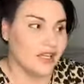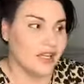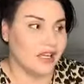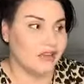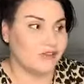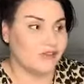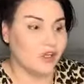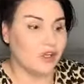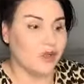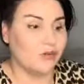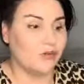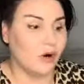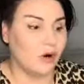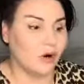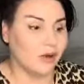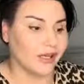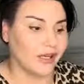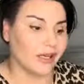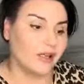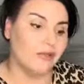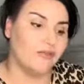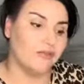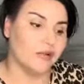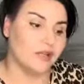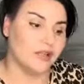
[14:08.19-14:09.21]
If you walk
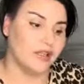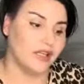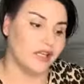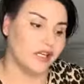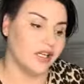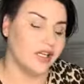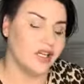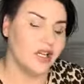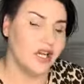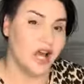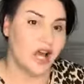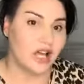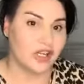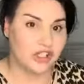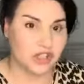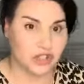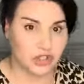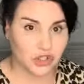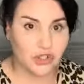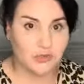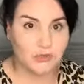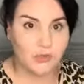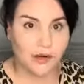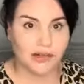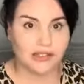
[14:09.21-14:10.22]
in with a
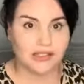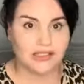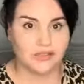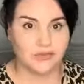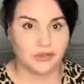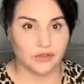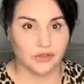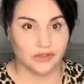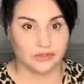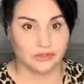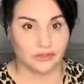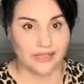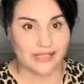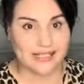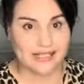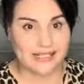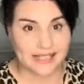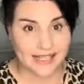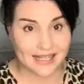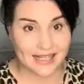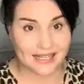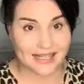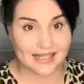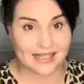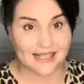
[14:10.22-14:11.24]
shoebox full of
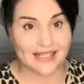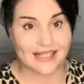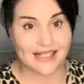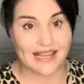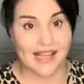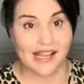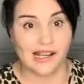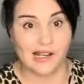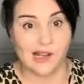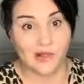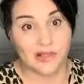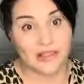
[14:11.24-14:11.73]
receipts and saying,